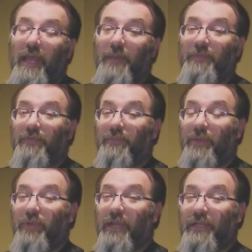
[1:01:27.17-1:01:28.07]
If you
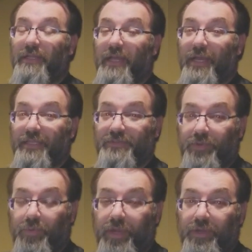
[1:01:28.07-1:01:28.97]
remember right, this
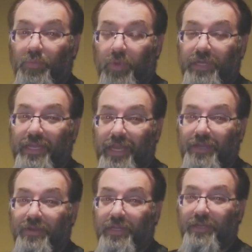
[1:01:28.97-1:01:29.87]
required 1
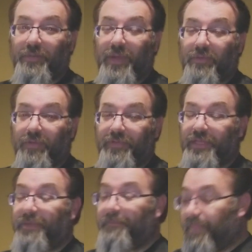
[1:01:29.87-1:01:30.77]
connector on there to power
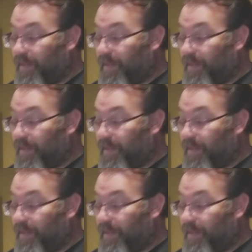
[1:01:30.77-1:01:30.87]
everything.